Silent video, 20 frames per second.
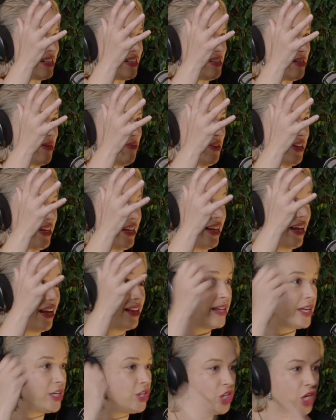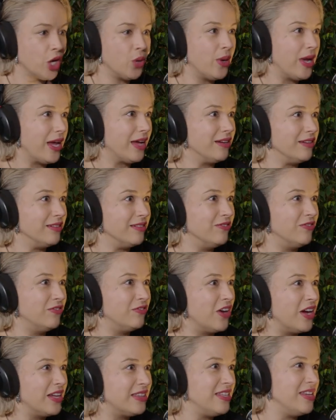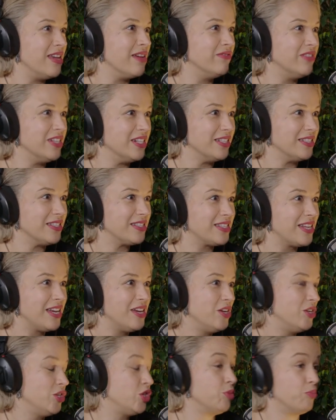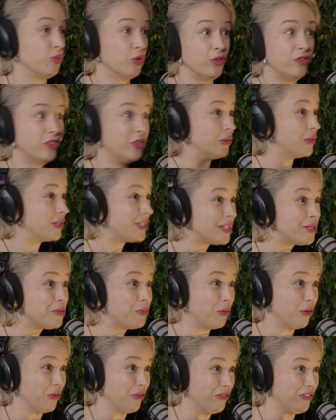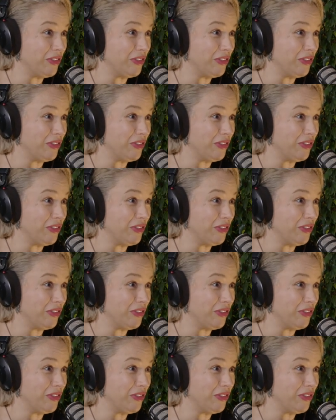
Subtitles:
something and then go out and find the evidence to prove it or disprove